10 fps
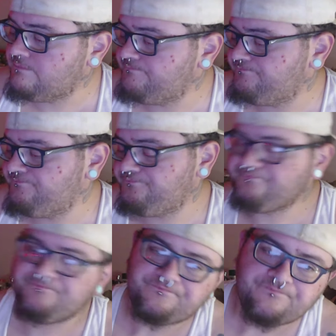Now,
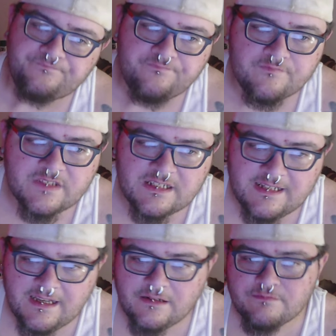
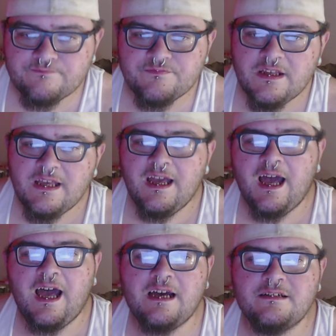okay,
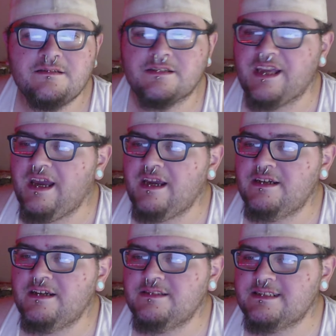this is the fun part.
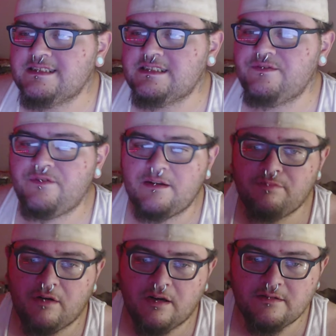Don't get me
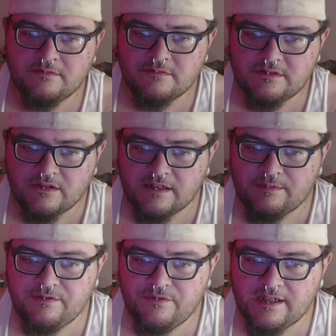fucking twisted.
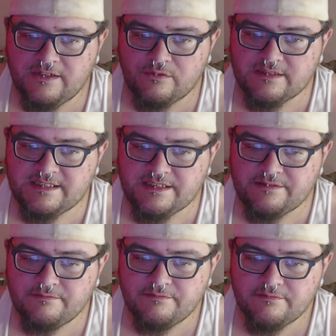Not a
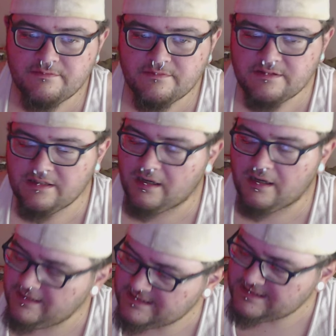racist.
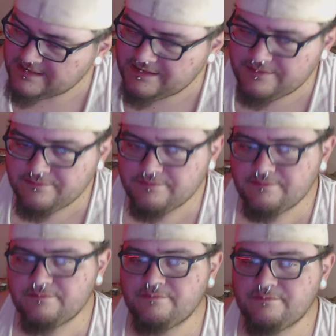Okay.